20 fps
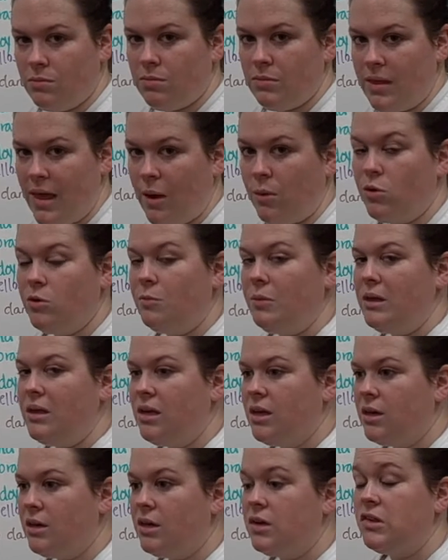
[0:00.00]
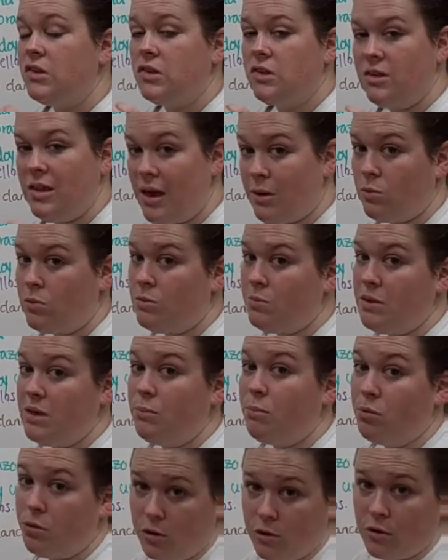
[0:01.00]
that would be a, that would
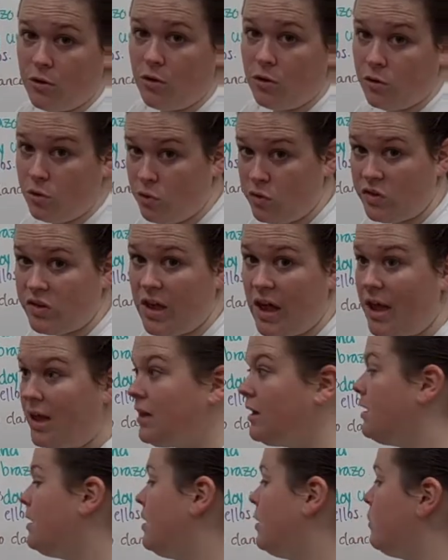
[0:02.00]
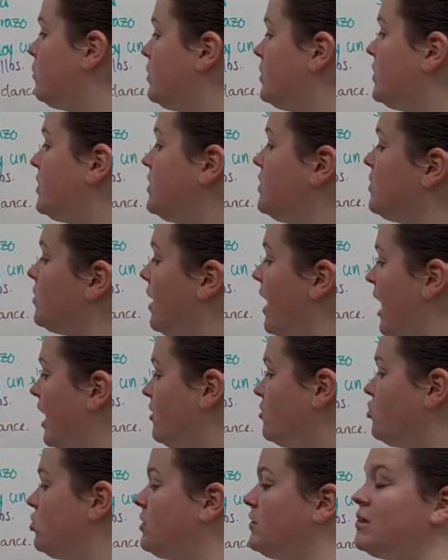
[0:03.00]
be plural gustan. But since these are
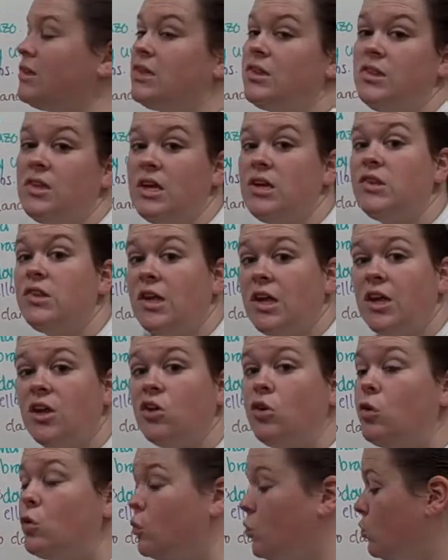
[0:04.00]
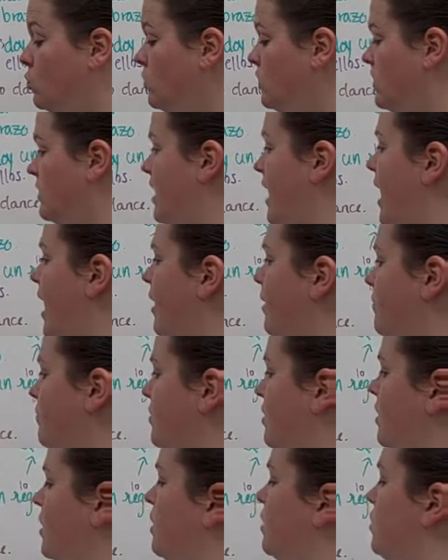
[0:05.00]
actions, it stays singular. Gusta,
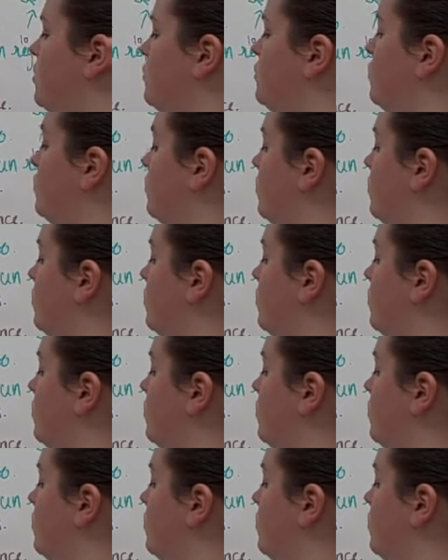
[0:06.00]
to